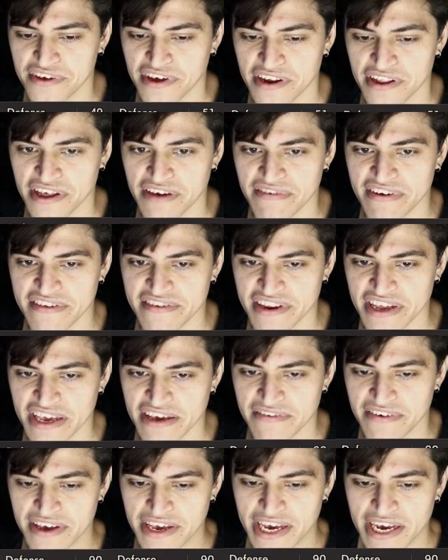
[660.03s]
to leave as an
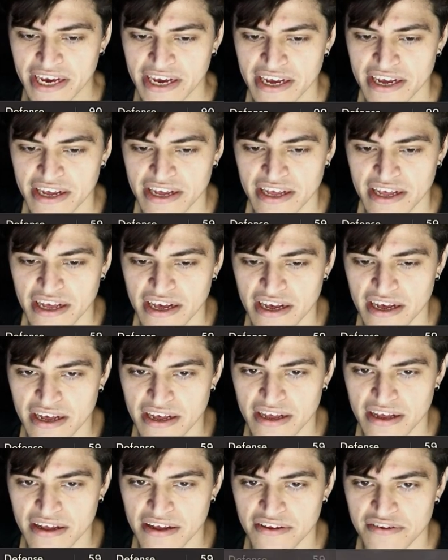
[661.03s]
Eevee.
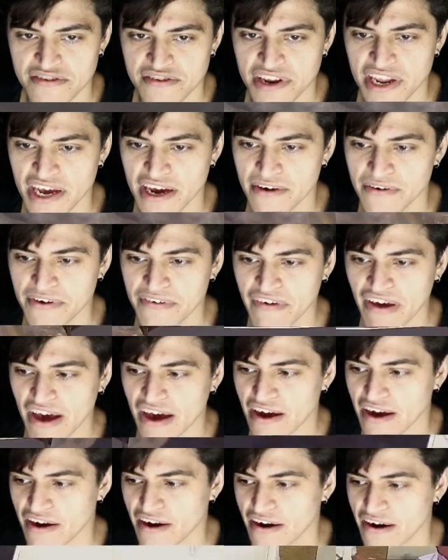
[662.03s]
So now we've
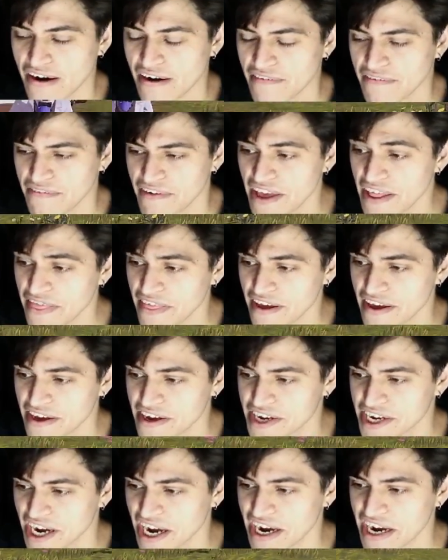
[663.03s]
got our 5th
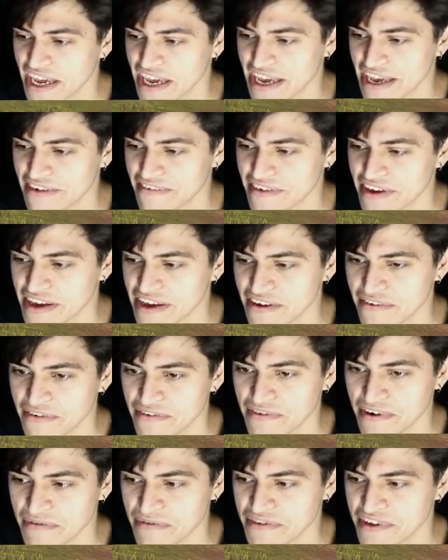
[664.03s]
shiny Eevee.
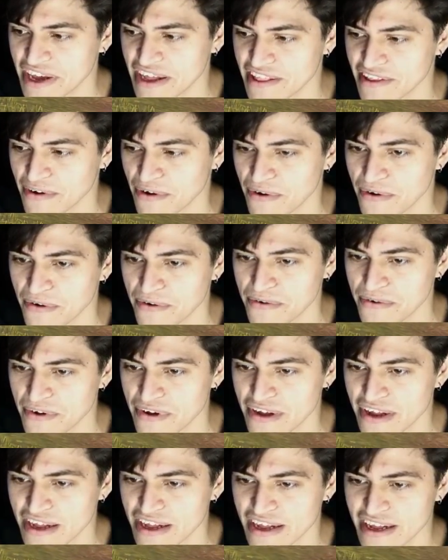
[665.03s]
We've almost got the whole
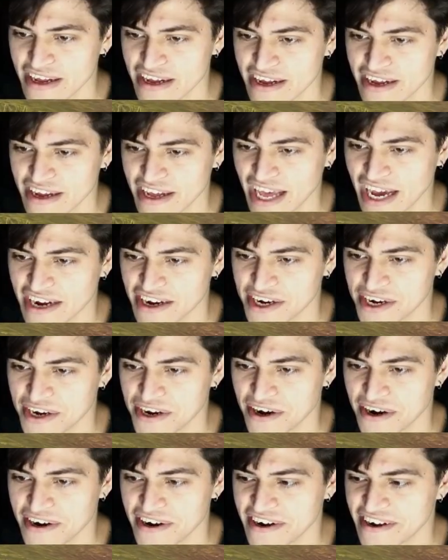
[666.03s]
gosh
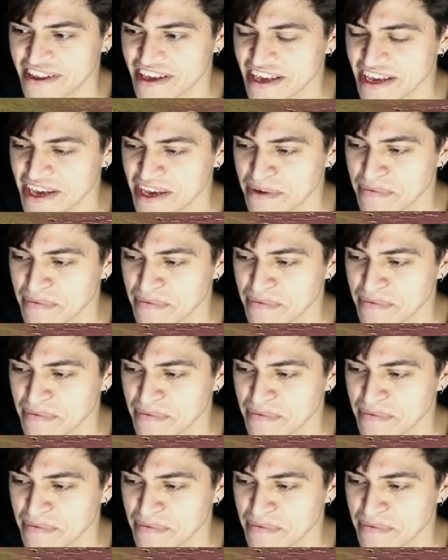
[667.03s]
darn team.